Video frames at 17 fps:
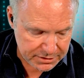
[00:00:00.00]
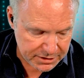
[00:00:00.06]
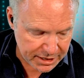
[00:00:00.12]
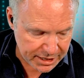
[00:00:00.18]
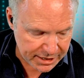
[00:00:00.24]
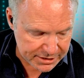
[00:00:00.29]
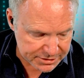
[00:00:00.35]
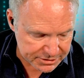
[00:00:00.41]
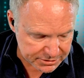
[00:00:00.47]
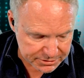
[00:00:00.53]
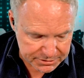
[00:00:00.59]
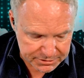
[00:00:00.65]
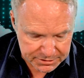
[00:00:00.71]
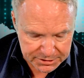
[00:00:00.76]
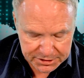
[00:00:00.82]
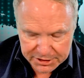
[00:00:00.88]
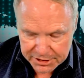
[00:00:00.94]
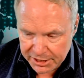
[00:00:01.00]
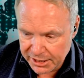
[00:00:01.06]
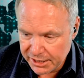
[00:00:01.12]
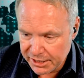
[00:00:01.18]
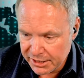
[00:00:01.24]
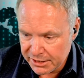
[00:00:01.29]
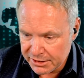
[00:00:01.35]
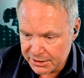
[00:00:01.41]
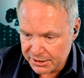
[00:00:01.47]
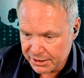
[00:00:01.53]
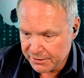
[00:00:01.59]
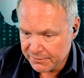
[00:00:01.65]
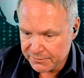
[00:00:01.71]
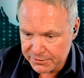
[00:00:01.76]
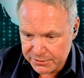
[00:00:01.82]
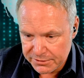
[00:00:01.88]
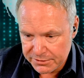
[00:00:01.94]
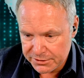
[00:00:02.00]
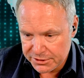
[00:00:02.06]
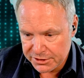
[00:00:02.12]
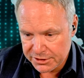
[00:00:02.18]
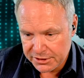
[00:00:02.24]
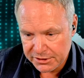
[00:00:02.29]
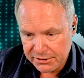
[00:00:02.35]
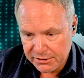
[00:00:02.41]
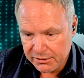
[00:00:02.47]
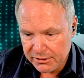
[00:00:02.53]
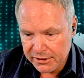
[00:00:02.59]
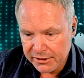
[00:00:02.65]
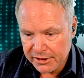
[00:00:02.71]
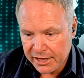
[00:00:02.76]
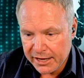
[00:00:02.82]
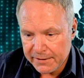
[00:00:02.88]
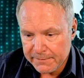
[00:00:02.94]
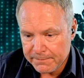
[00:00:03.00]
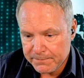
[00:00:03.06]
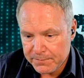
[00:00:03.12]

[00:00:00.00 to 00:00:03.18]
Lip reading: askers and gifters and all of that.